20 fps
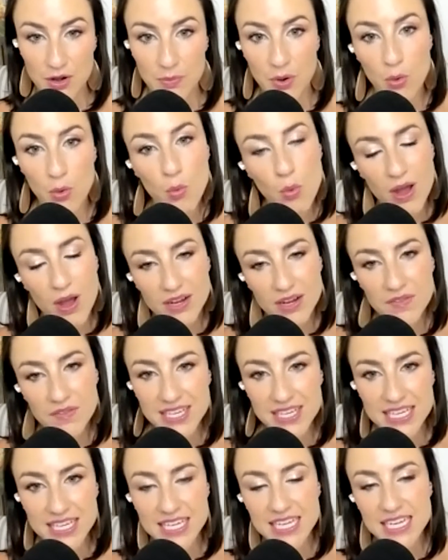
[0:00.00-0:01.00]
But one of
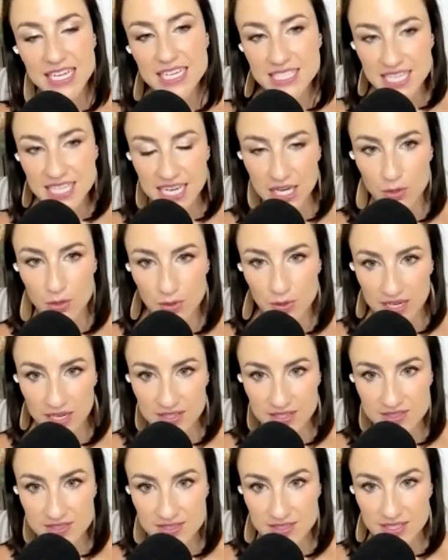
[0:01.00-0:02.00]
the key
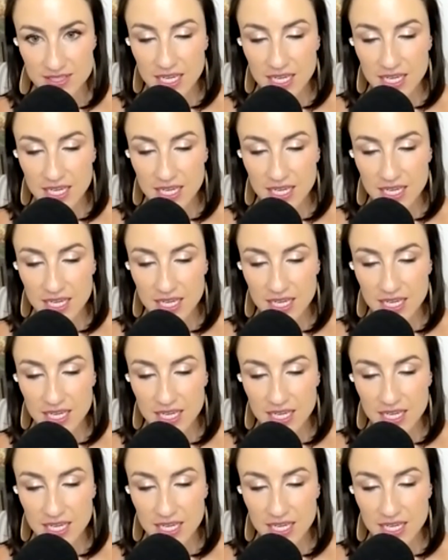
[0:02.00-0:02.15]
takeaways